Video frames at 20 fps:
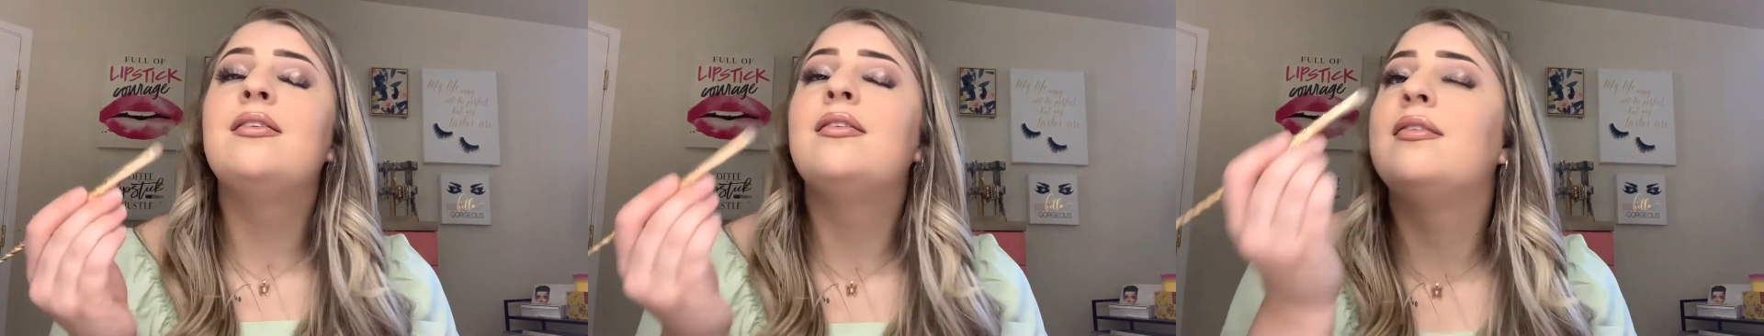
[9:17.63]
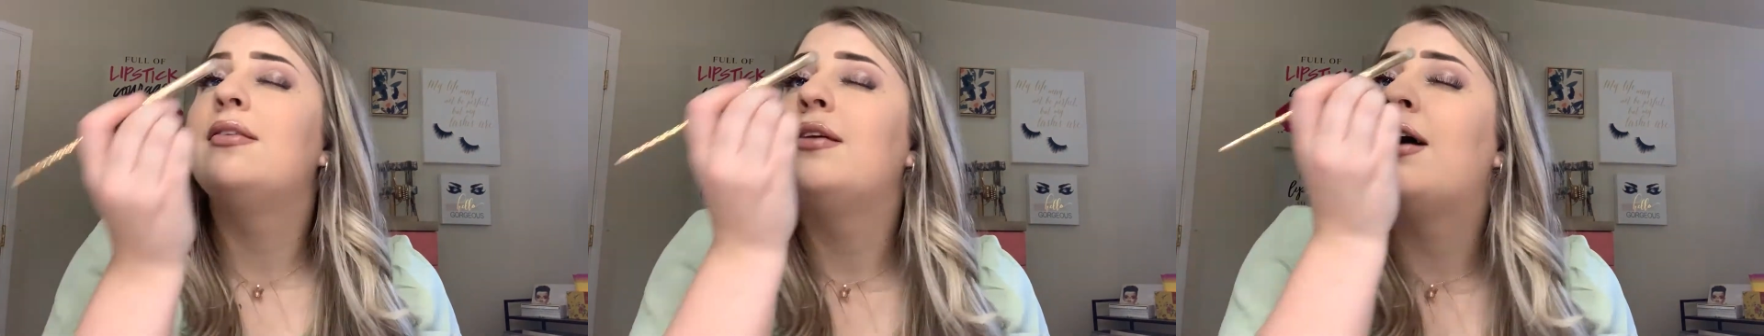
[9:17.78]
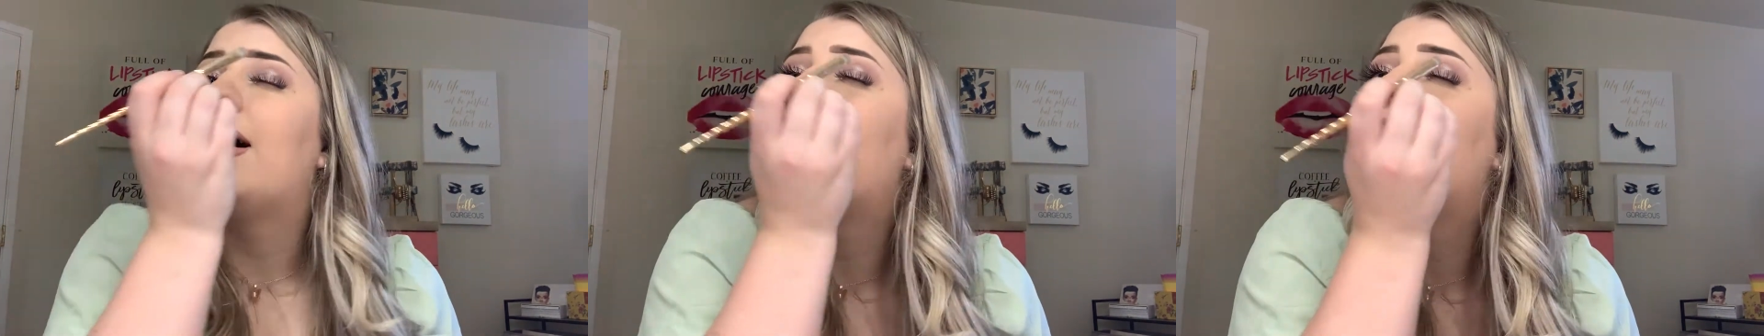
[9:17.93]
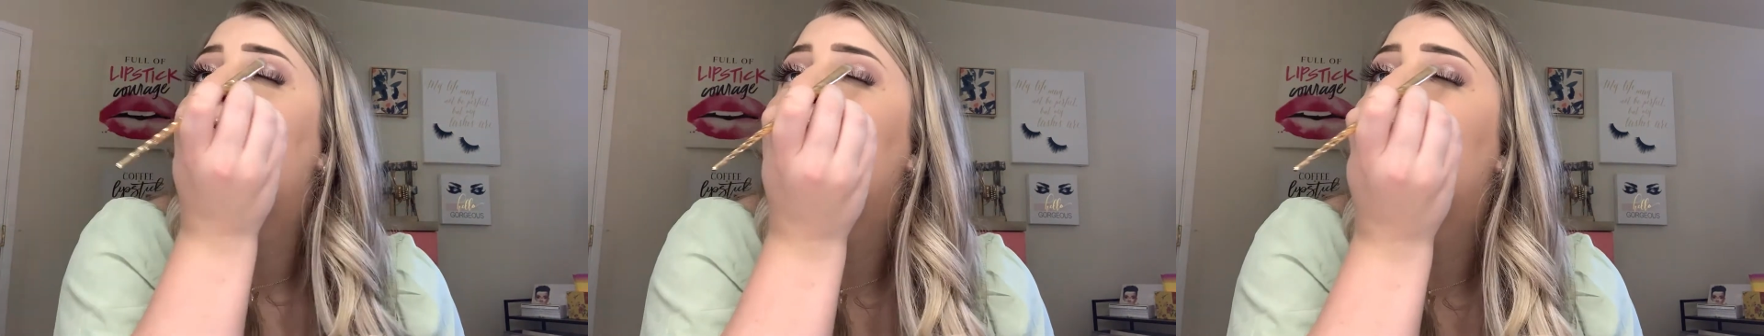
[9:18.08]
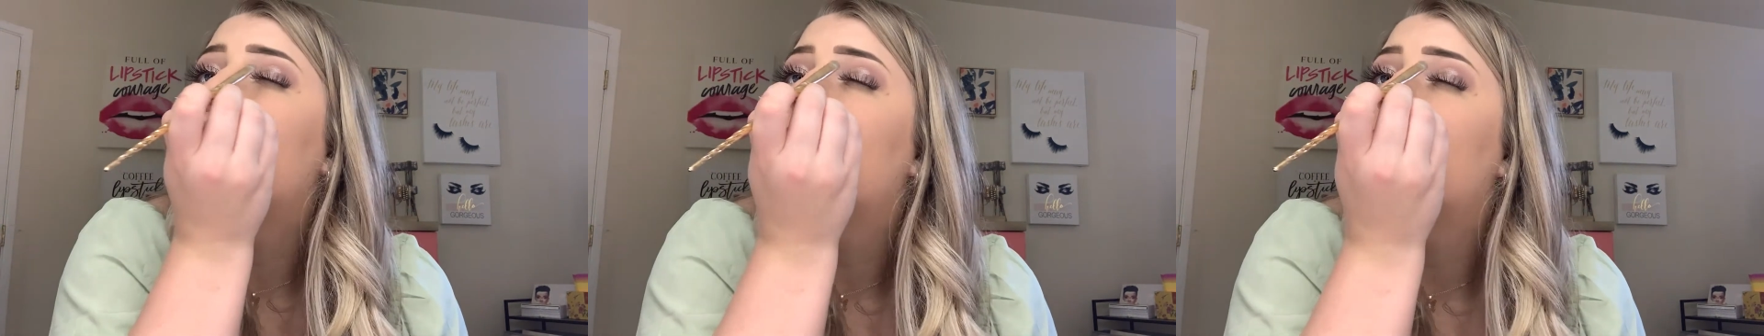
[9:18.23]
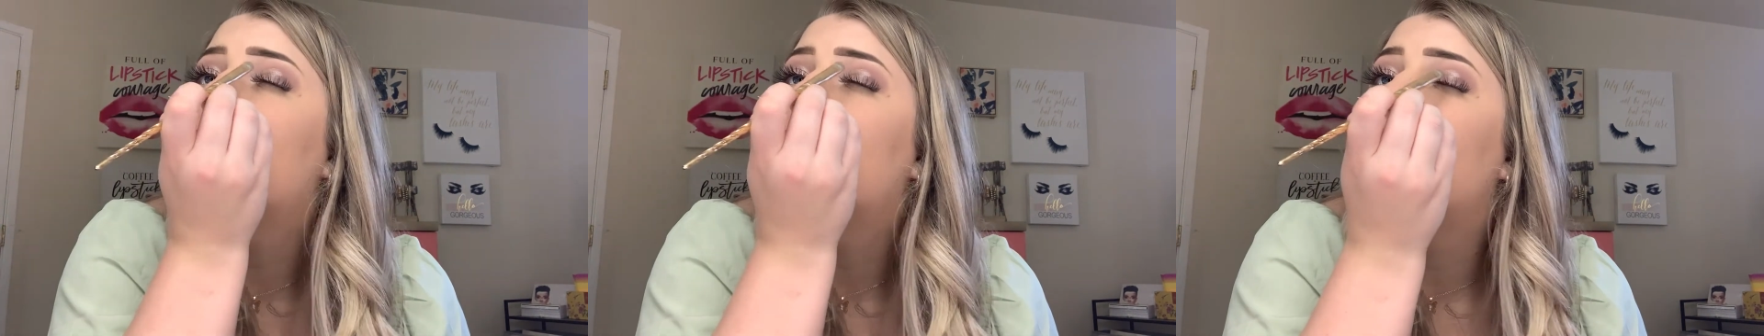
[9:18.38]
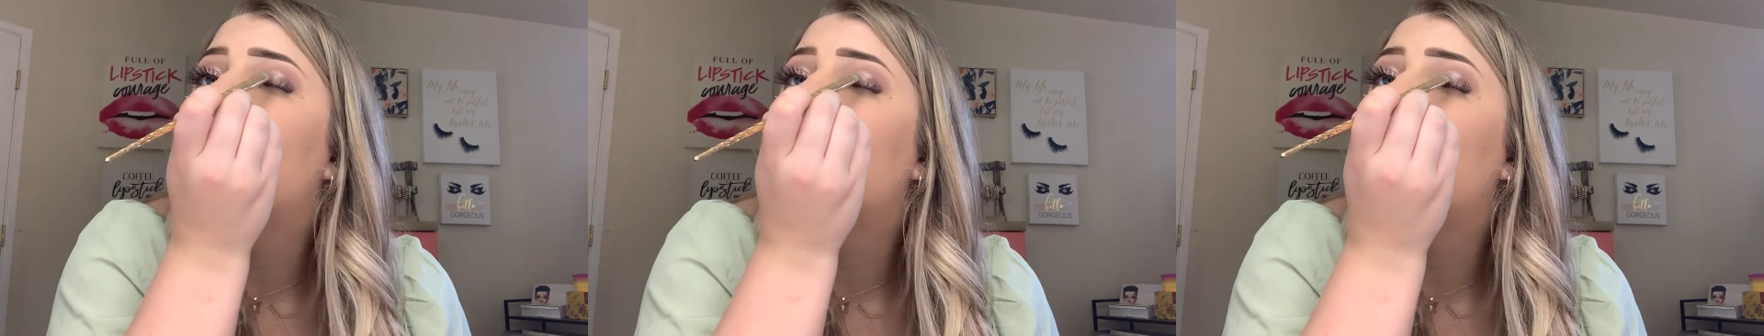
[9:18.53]
that is
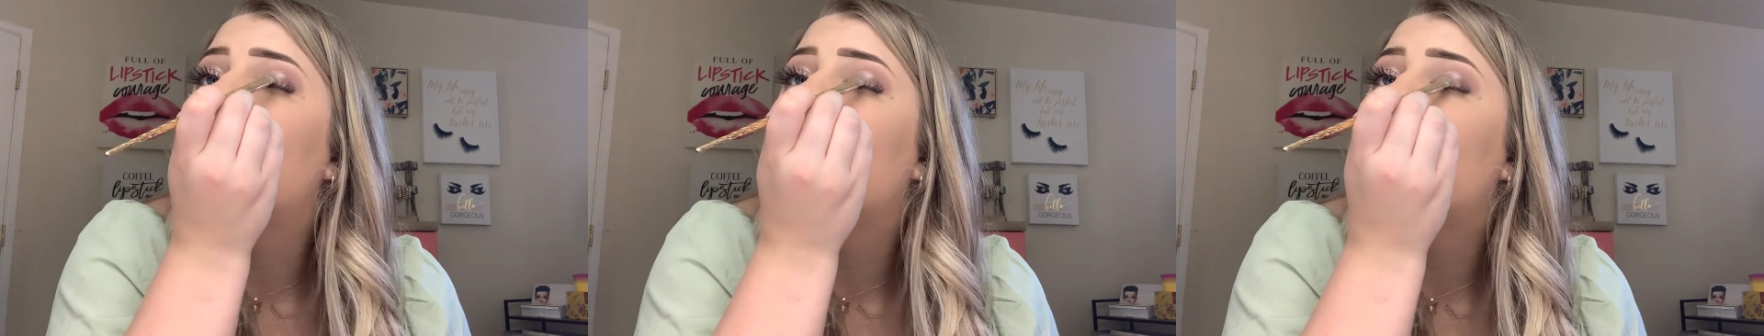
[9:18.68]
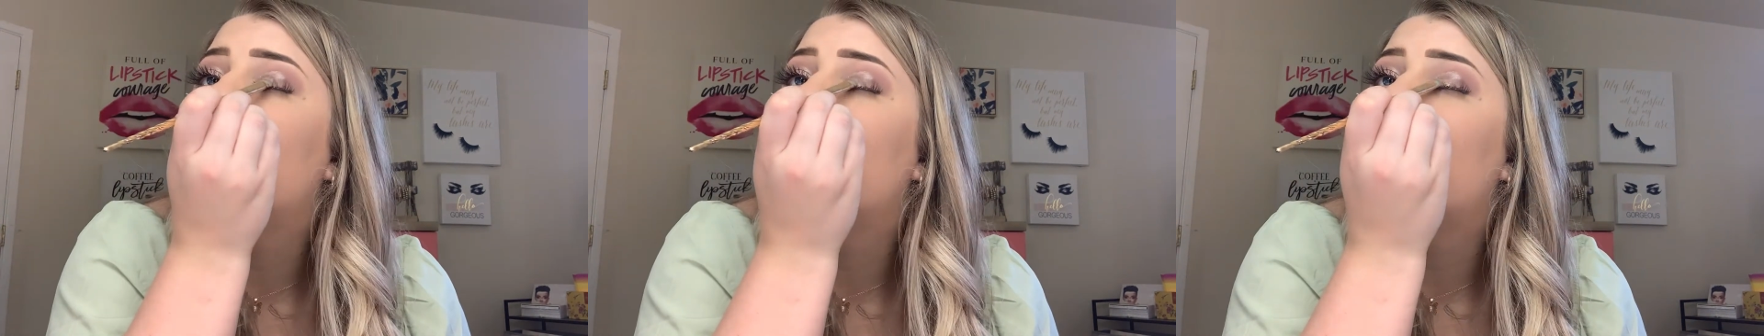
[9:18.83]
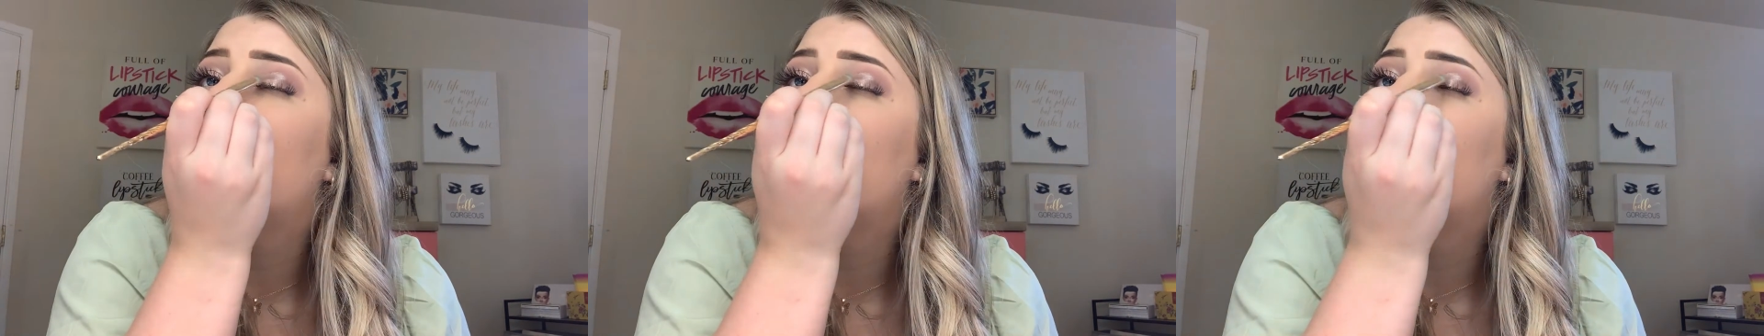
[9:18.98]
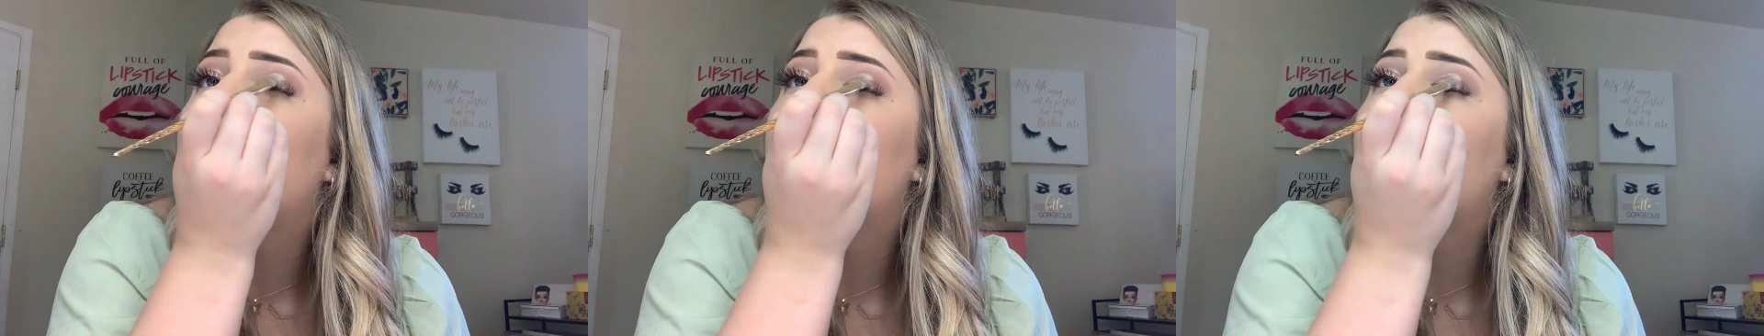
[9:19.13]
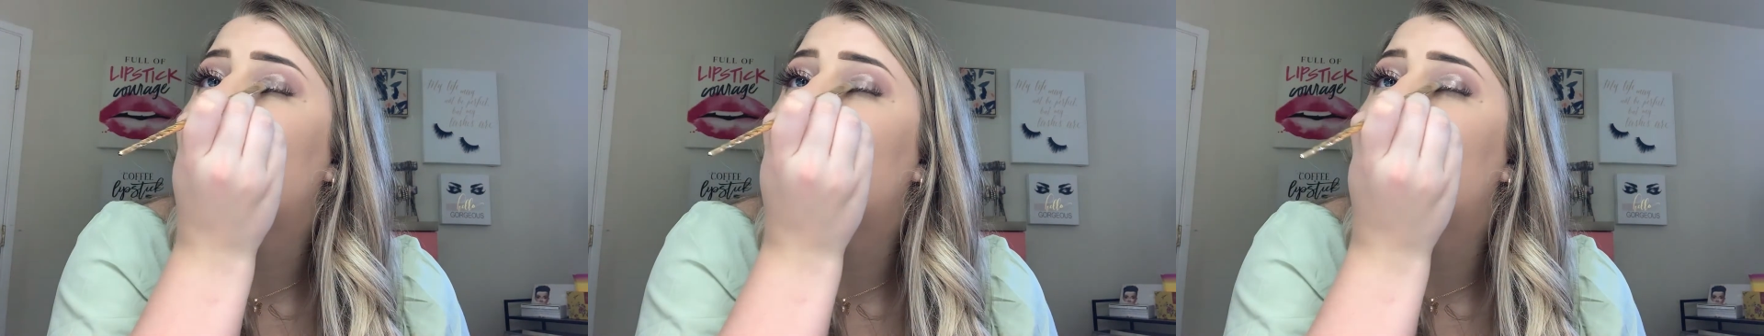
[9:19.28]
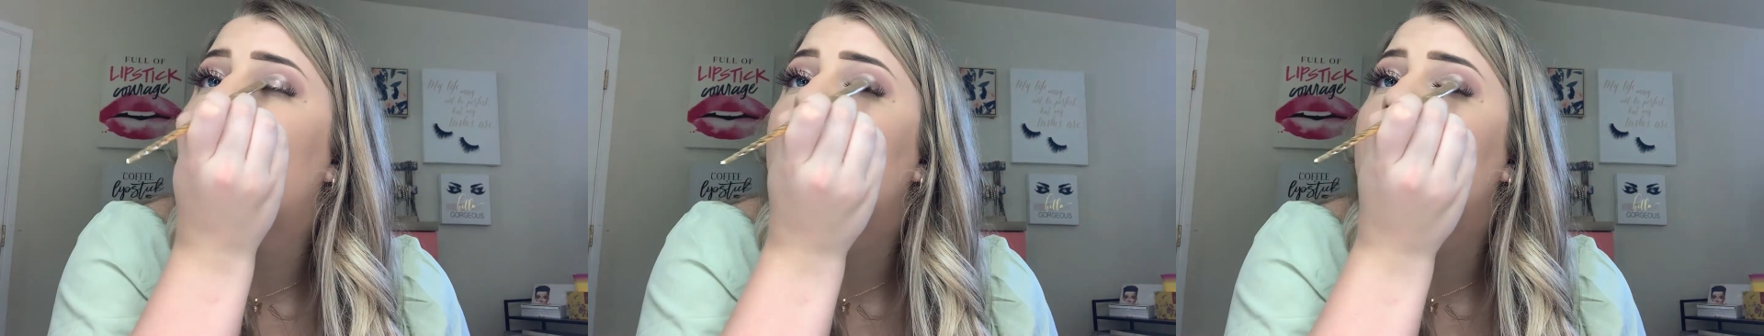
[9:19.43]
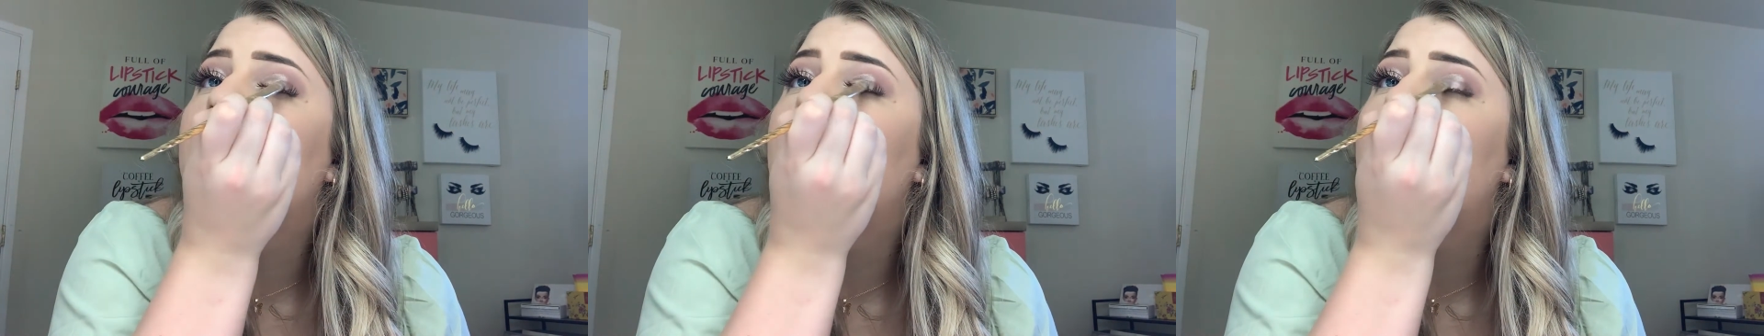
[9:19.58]
a very pretty
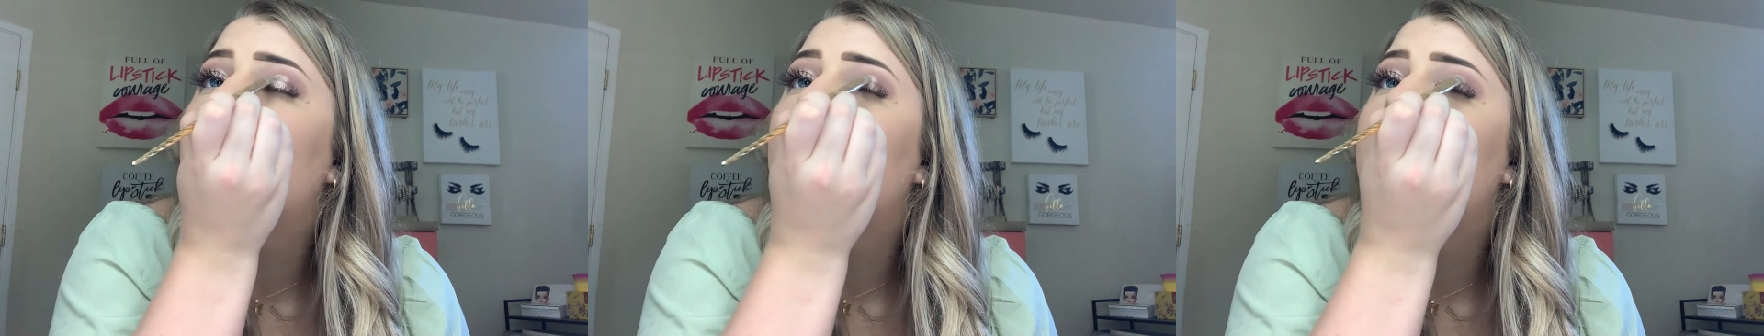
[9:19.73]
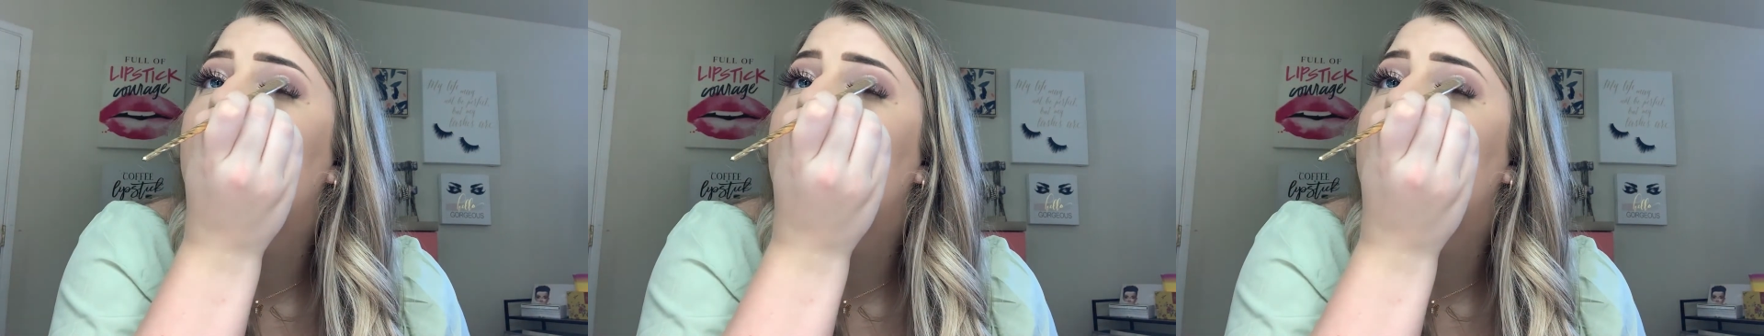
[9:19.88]
look.